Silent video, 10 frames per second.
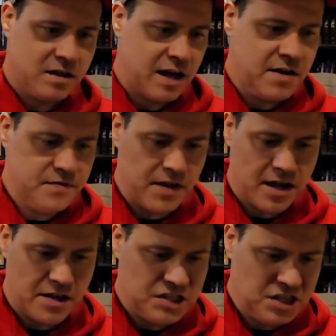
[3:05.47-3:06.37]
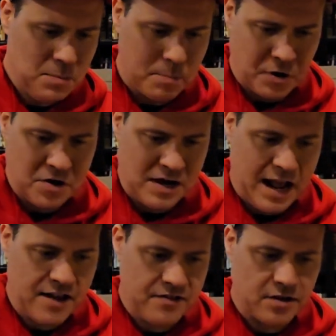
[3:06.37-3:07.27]
Kind of a Tim
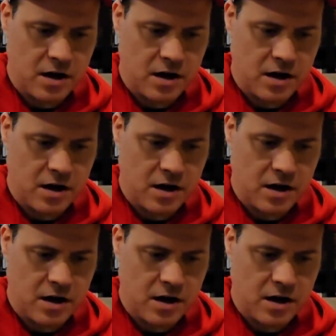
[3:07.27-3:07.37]
Burton-esque